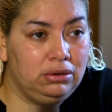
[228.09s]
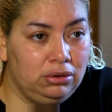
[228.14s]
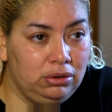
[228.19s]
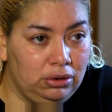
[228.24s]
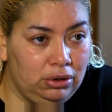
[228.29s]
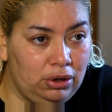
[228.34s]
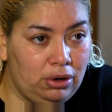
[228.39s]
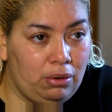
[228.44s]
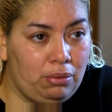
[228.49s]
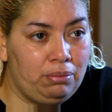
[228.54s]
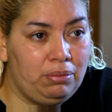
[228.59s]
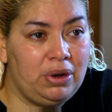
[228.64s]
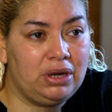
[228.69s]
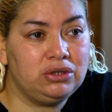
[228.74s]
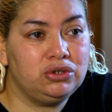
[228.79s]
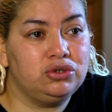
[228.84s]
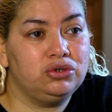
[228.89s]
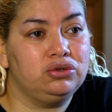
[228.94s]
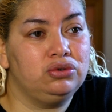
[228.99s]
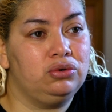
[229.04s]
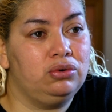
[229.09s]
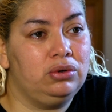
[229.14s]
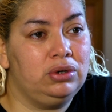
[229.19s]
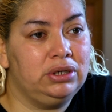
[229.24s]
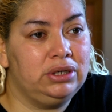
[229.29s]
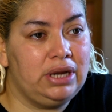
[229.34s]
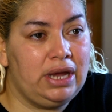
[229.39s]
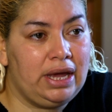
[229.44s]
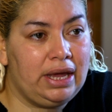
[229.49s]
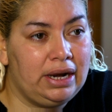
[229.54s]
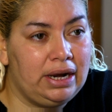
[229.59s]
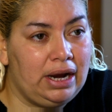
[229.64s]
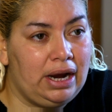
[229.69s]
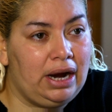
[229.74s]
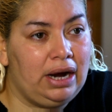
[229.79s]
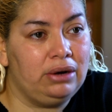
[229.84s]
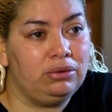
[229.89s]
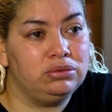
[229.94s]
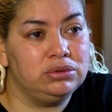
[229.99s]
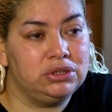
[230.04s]
make sure that
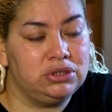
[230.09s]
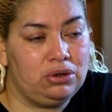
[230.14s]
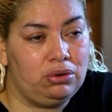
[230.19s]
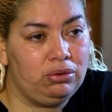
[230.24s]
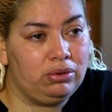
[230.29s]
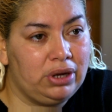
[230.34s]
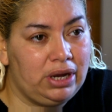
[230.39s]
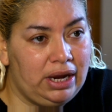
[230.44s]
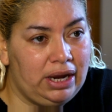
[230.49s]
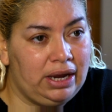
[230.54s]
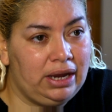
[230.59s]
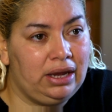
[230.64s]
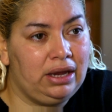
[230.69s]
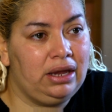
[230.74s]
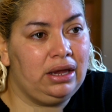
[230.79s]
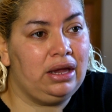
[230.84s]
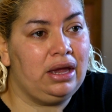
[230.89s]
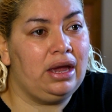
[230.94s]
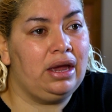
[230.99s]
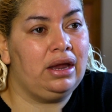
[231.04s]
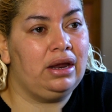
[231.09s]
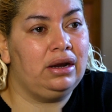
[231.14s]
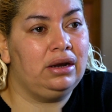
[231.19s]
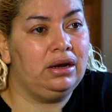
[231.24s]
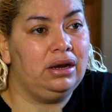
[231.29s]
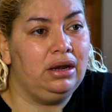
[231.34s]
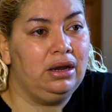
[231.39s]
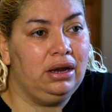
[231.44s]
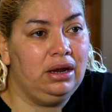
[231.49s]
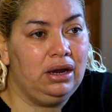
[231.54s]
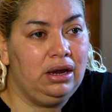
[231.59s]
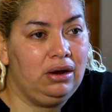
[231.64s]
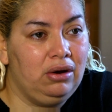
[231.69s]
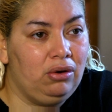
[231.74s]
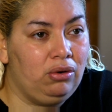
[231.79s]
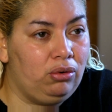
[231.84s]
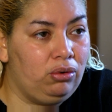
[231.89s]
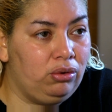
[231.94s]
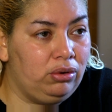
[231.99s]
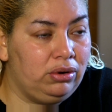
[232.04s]
I was okay,
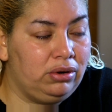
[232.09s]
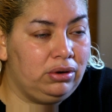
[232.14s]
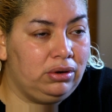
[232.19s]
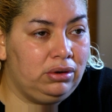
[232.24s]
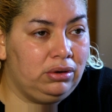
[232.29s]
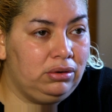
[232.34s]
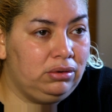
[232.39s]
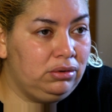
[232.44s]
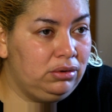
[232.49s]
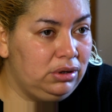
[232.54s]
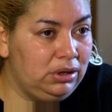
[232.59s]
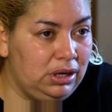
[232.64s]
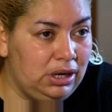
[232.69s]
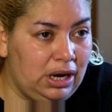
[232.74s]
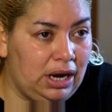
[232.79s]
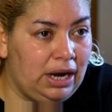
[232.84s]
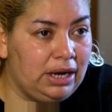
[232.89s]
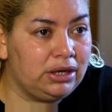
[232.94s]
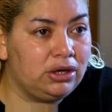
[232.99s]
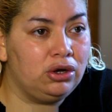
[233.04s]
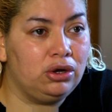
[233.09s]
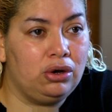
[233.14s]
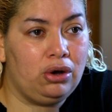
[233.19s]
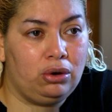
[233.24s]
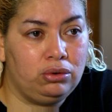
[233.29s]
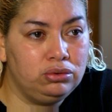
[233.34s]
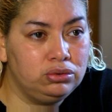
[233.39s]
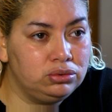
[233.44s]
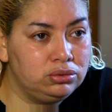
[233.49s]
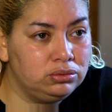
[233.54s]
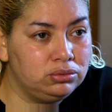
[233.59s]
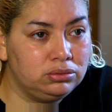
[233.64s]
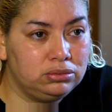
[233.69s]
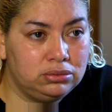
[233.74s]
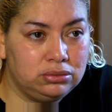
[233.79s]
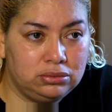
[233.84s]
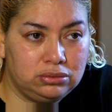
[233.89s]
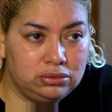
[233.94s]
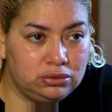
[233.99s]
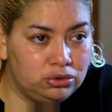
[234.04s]
or I could go
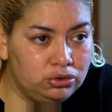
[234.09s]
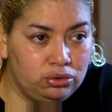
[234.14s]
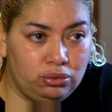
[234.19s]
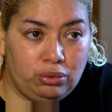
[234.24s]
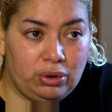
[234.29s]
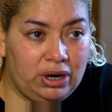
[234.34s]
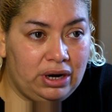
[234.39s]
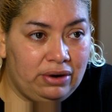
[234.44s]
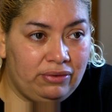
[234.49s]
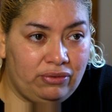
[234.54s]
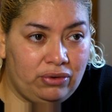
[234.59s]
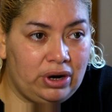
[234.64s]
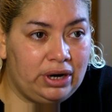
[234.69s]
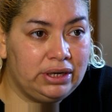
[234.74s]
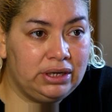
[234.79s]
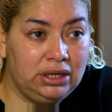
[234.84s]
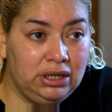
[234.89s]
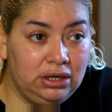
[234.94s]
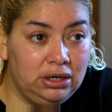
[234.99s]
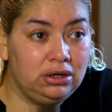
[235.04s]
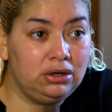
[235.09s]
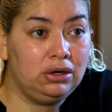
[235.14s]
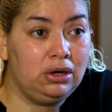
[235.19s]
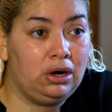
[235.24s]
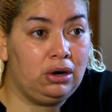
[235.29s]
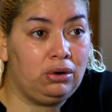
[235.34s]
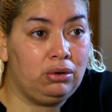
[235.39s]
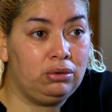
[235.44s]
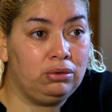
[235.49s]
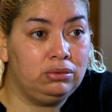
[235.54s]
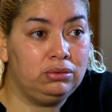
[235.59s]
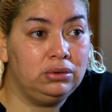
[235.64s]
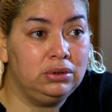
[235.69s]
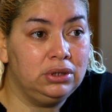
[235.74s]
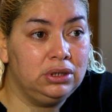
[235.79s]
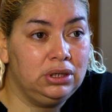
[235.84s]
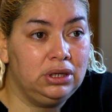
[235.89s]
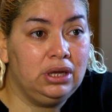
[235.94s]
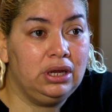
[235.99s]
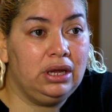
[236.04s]
to wherever I needed to go
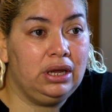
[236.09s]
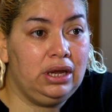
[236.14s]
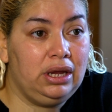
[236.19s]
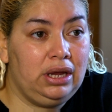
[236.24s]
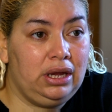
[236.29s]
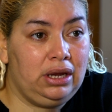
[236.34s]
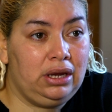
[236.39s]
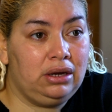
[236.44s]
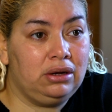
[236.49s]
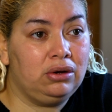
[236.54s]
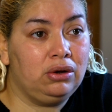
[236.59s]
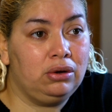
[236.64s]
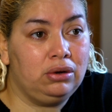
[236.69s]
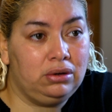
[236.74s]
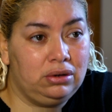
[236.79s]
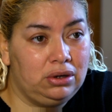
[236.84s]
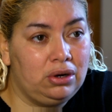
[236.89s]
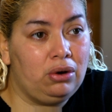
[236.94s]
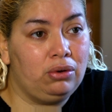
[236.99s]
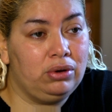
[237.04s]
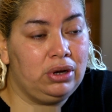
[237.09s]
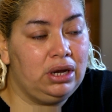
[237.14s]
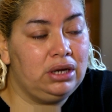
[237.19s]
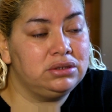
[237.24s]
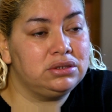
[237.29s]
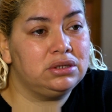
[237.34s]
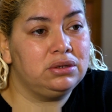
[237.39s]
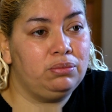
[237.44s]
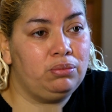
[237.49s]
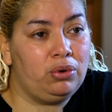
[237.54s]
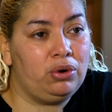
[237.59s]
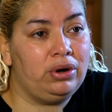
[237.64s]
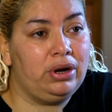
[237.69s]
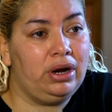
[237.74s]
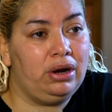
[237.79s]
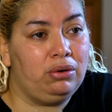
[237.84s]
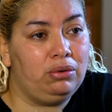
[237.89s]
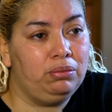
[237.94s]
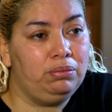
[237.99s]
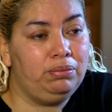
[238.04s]
and go get some more
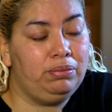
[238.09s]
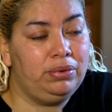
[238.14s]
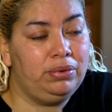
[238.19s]
help.